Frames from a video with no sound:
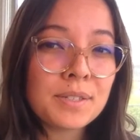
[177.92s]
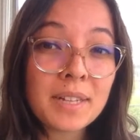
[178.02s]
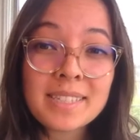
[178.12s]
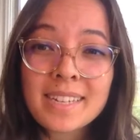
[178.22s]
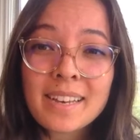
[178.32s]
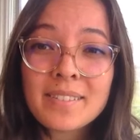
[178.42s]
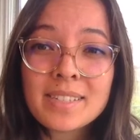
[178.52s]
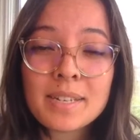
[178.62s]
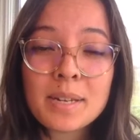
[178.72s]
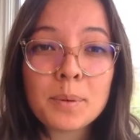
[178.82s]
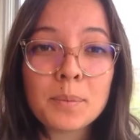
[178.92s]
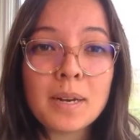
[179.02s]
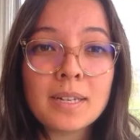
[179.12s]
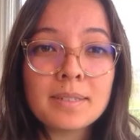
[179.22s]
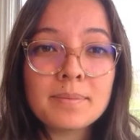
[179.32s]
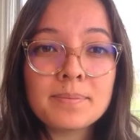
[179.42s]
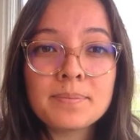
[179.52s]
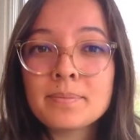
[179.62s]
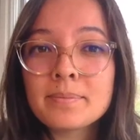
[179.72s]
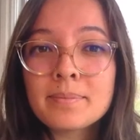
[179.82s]
So let's dive into number 1.
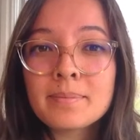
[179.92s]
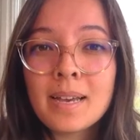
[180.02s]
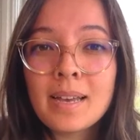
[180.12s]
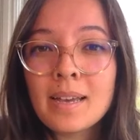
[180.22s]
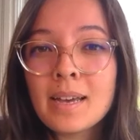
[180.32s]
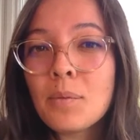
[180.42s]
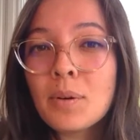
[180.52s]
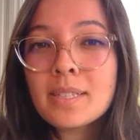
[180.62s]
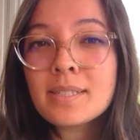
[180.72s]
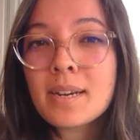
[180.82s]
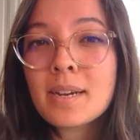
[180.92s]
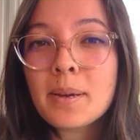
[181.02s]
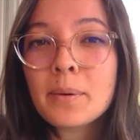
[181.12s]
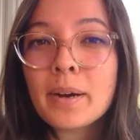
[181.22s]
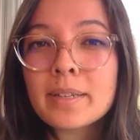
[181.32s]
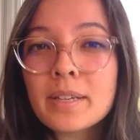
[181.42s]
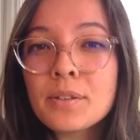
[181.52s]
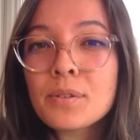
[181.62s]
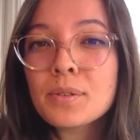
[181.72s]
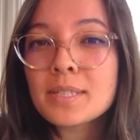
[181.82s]
I want to start by walking
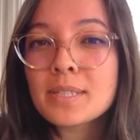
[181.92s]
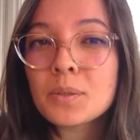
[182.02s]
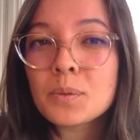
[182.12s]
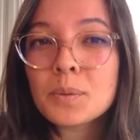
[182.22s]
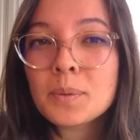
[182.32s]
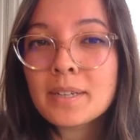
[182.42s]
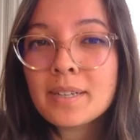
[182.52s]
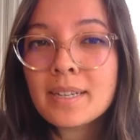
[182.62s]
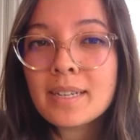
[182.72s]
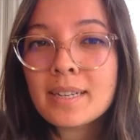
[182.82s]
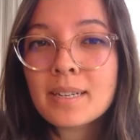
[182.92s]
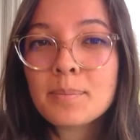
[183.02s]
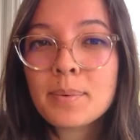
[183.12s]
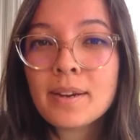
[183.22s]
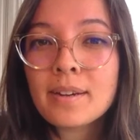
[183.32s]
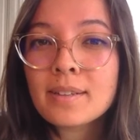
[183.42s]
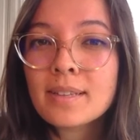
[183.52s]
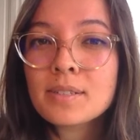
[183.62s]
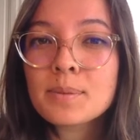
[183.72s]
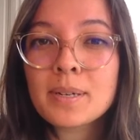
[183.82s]
you through a SQL query and comparing
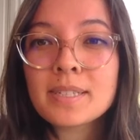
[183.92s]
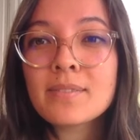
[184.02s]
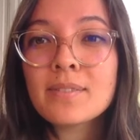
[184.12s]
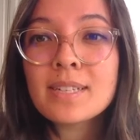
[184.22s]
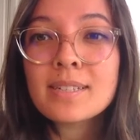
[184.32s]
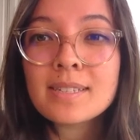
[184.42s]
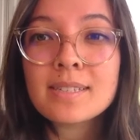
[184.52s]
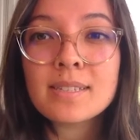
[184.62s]
the expressiveness